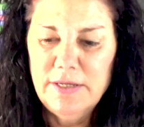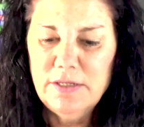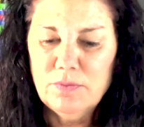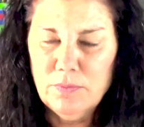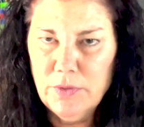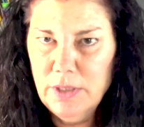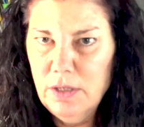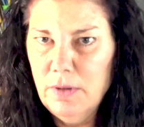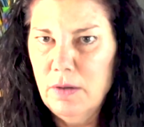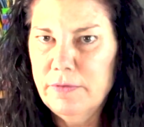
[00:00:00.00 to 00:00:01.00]
did
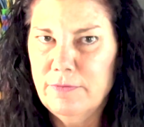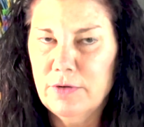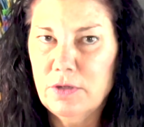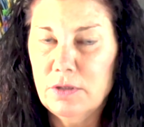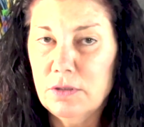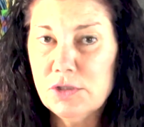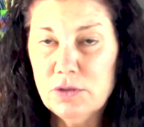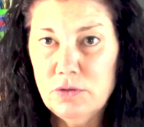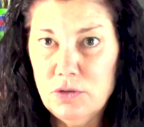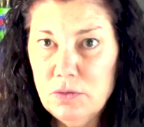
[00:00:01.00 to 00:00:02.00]
really well with vertical.
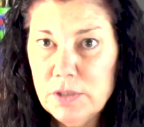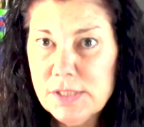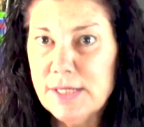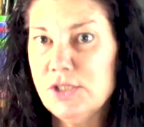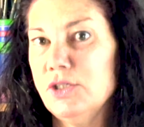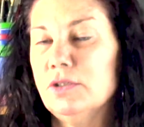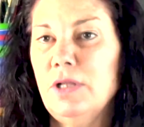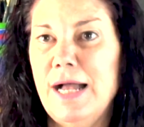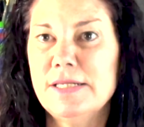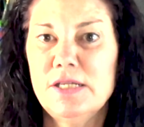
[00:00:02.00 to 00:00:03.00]
So you assess your
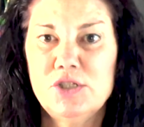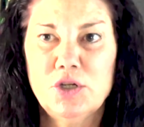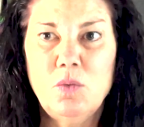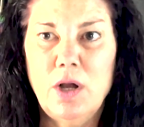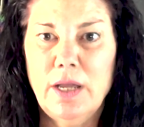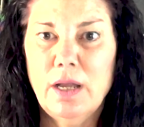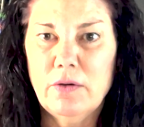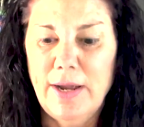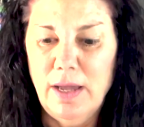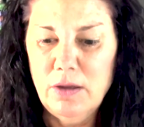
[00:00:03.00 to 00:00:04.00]
class as you're walking
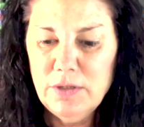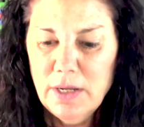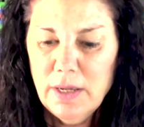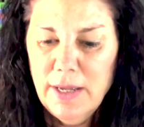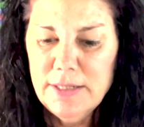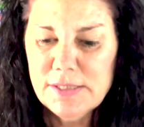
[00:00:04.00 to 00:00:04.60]
around and